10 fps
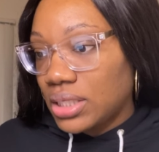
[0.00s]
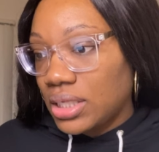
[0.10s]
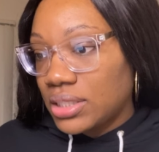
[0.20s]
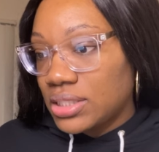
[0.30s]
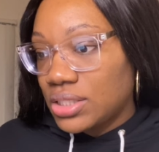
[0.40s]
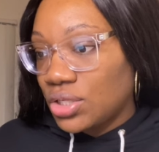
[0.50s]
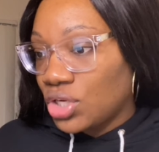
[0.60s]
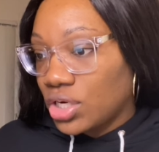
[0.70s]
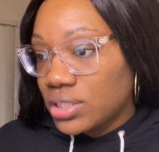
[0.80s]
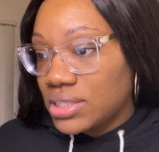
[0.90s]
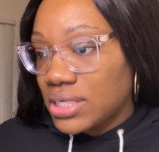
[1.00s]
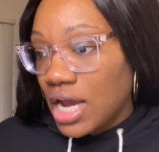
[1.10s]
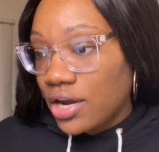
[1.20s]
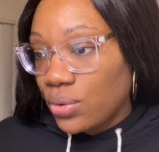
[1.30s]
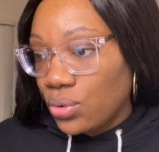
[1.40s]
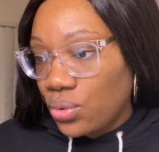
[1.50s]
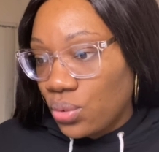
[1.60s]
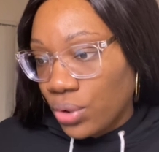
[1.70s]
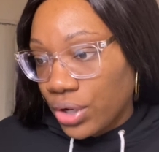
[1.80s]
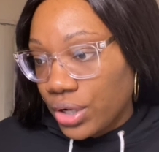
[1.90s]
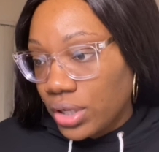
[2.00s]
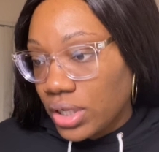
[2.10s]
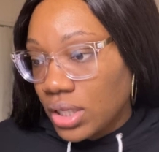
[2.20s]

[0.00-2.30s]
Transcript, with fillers: it's nurse.org.